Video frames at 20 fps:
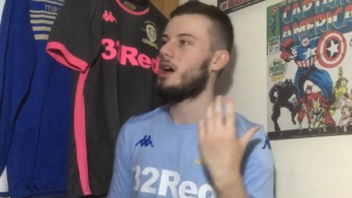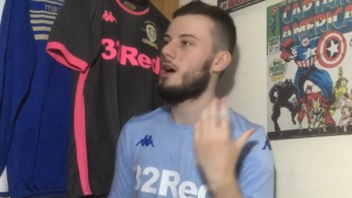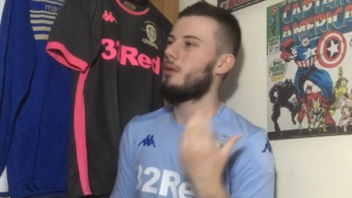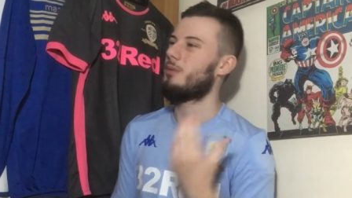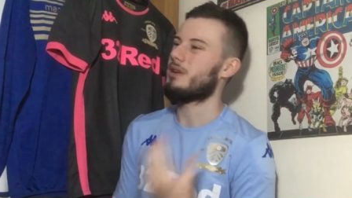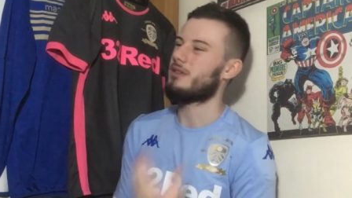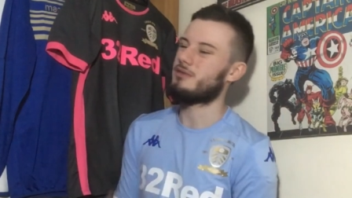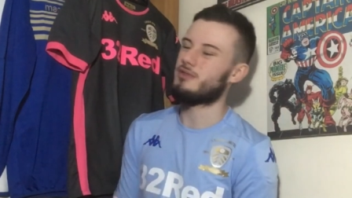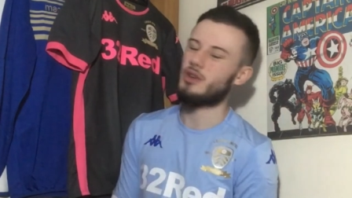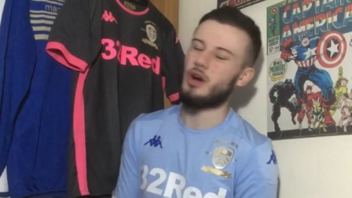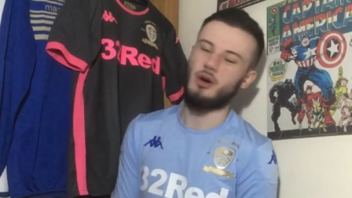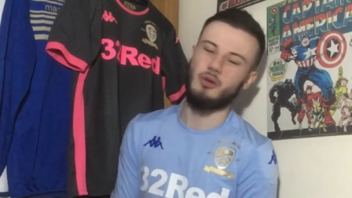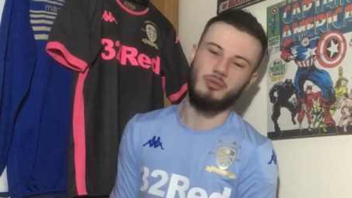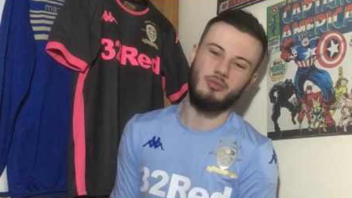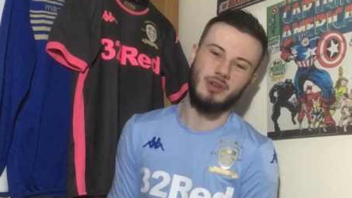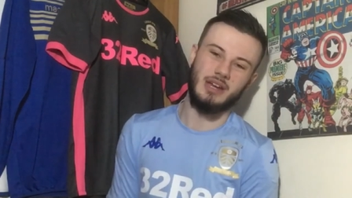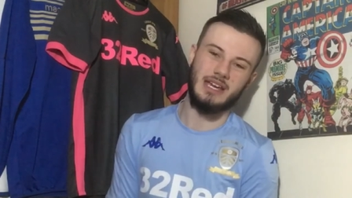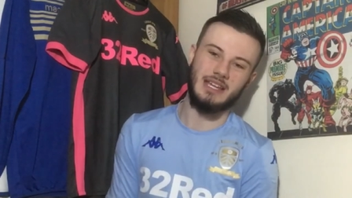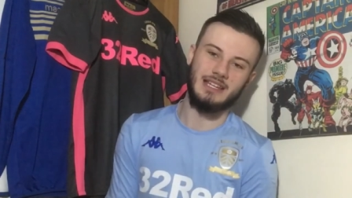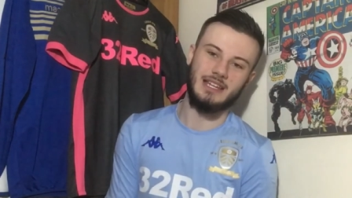we've not
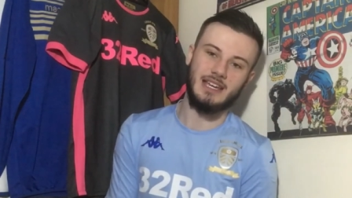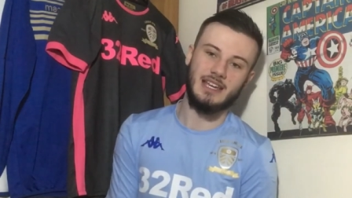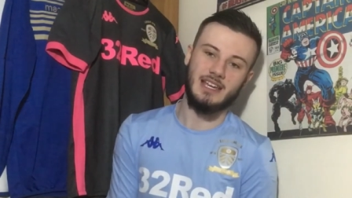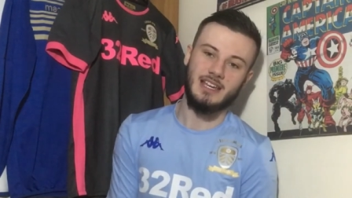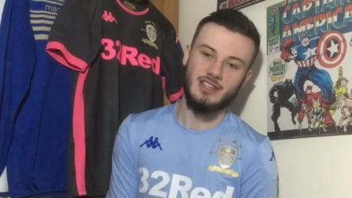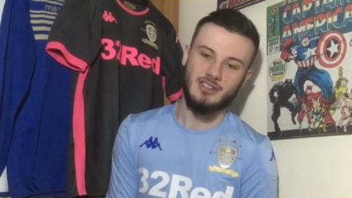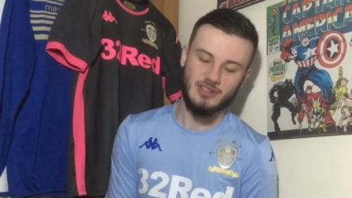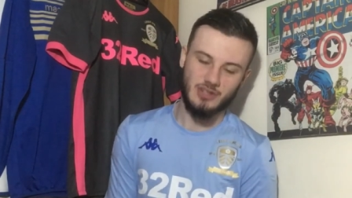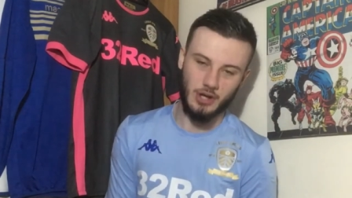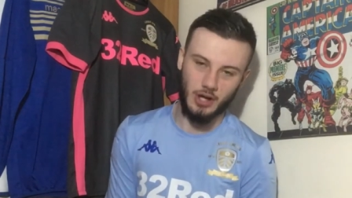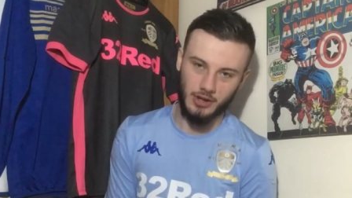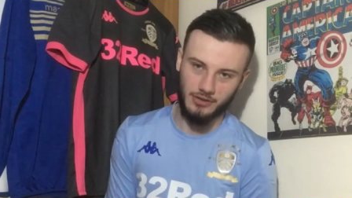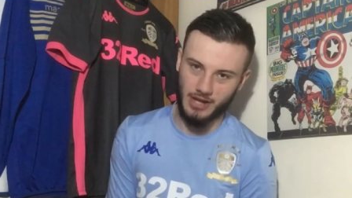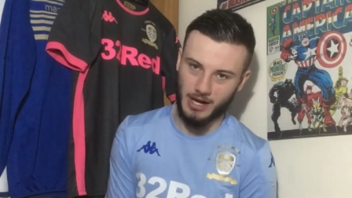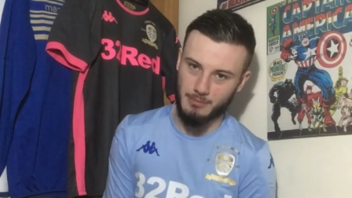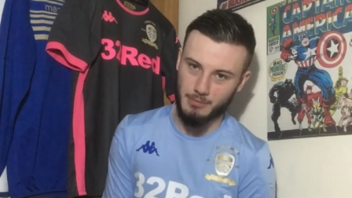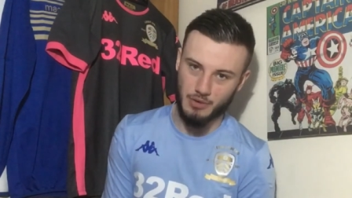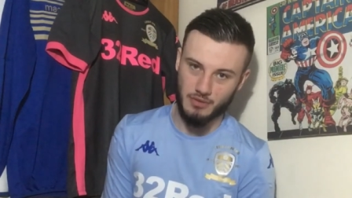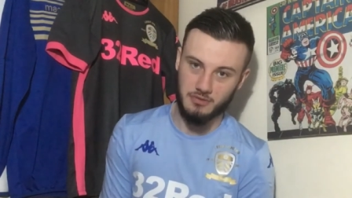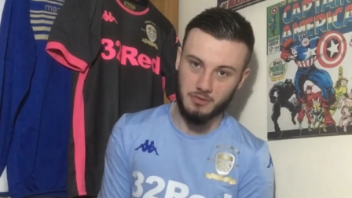really scored
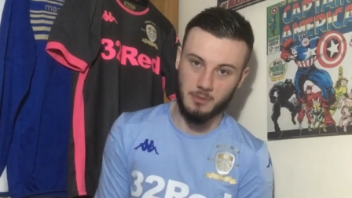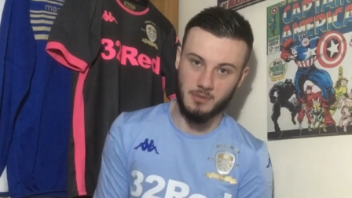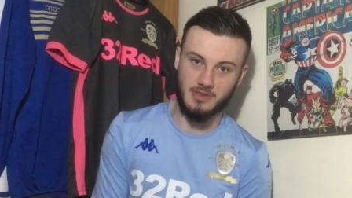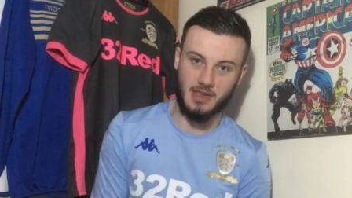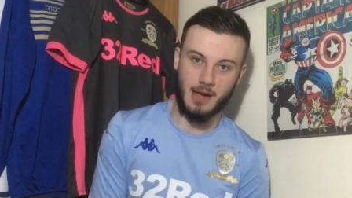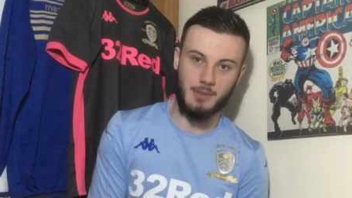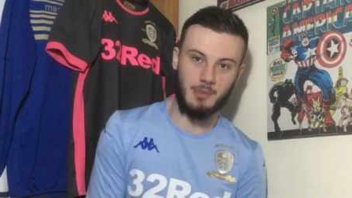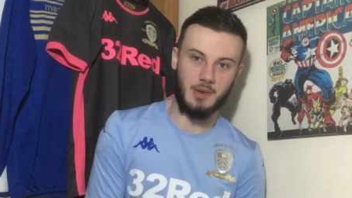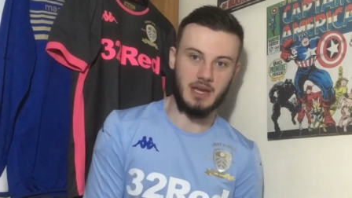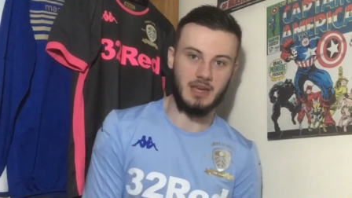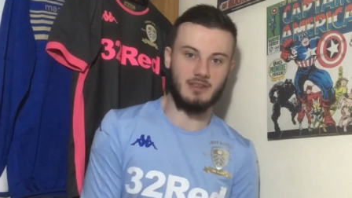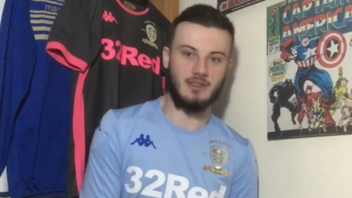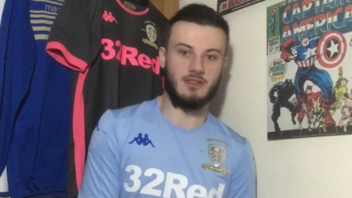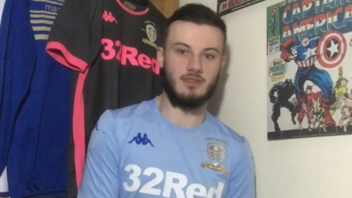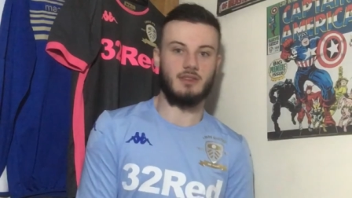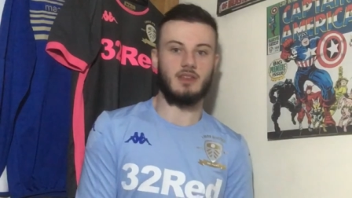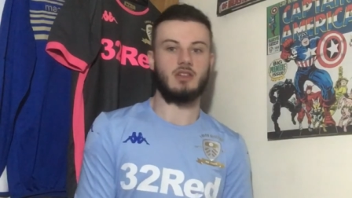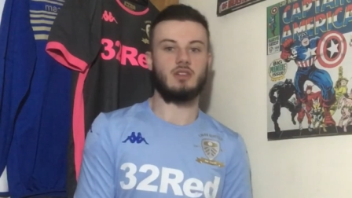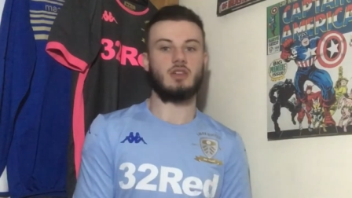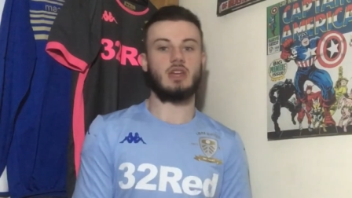that much from set pieces
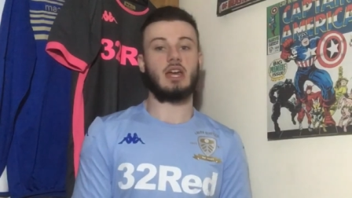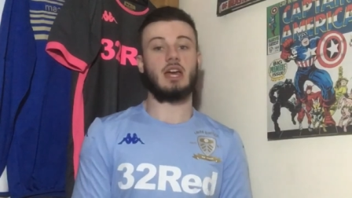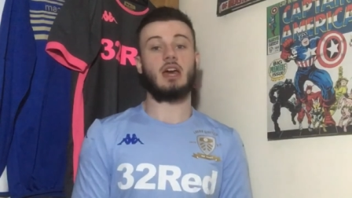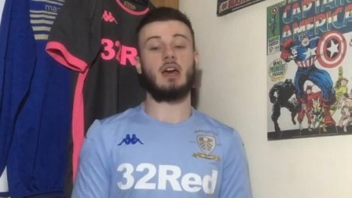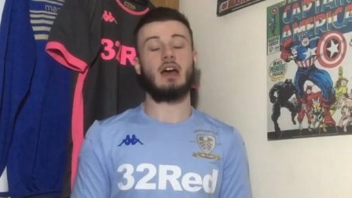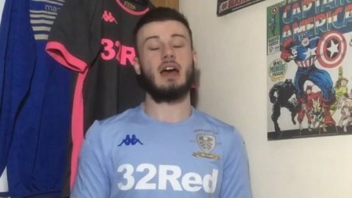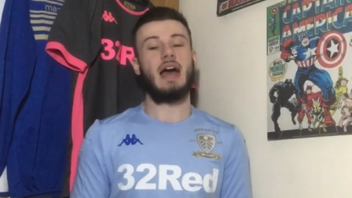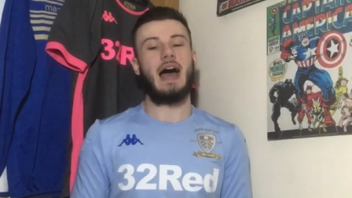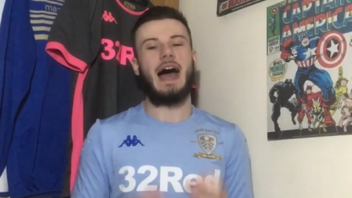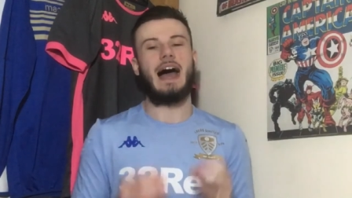this year.